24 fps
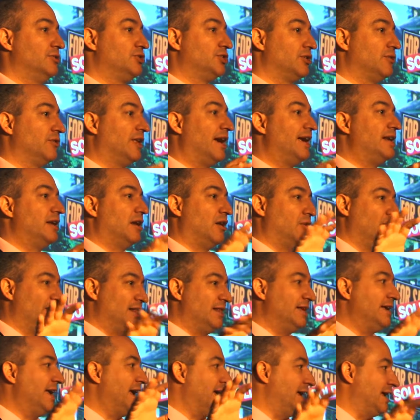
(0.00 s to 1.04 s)
So they know in
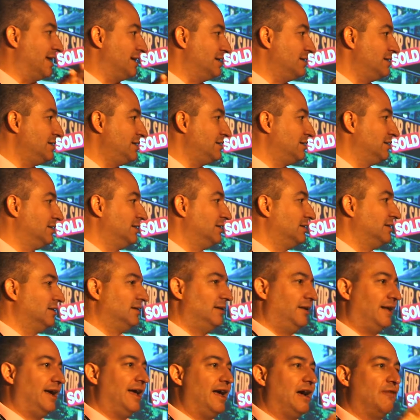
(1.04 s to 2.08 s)
the end,
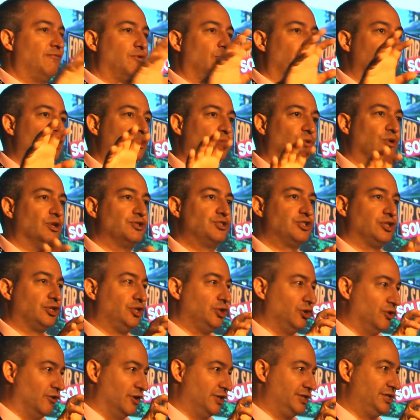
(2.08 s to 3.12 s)
they have what we call a
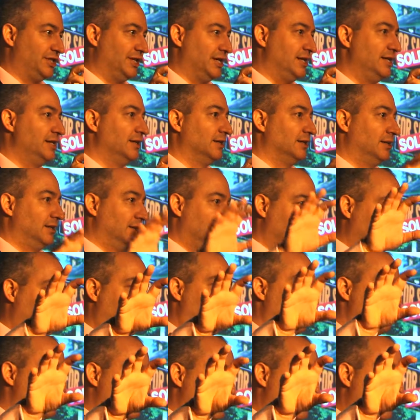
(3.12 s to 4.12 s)
security. They have